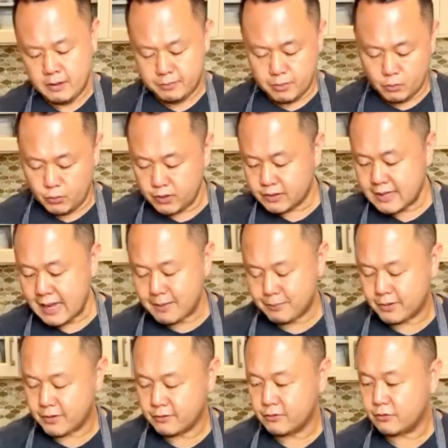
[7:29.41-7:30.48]
But with that,
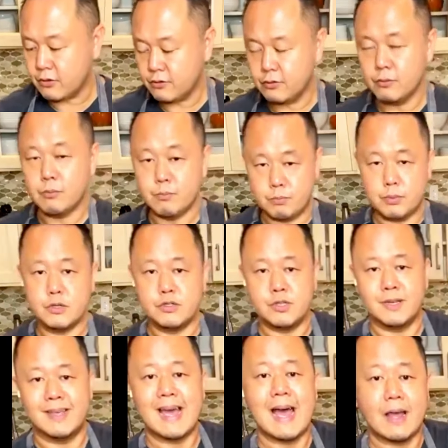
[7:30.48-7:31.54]
because it's also
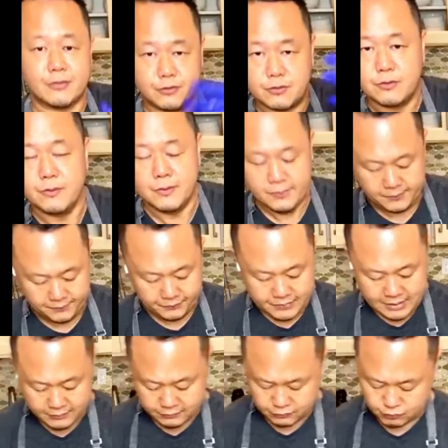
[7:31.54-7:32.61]
producing gas
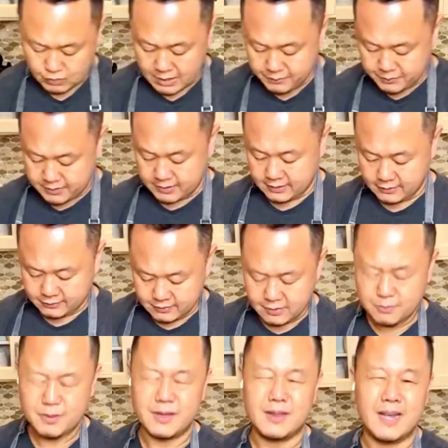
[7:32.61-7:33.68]
as it's ripening, it's
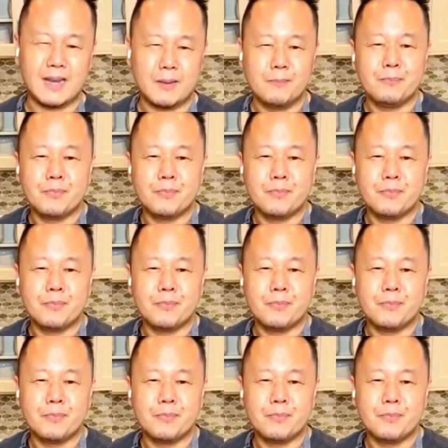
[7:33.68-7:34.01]
gonna be like